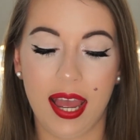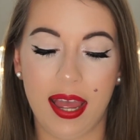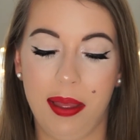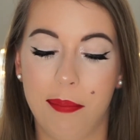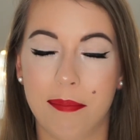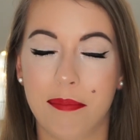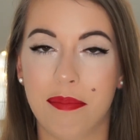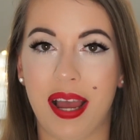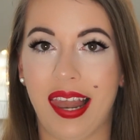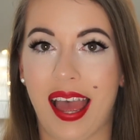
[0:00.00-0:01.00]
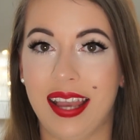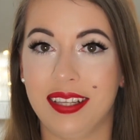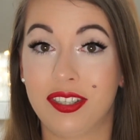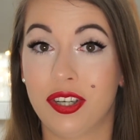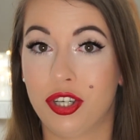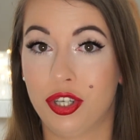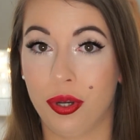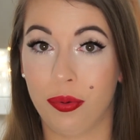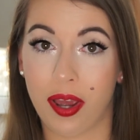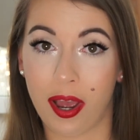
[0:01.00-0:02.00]
my lines
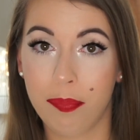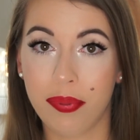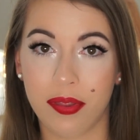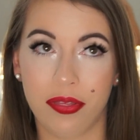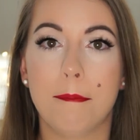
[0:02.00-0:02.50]
showed up,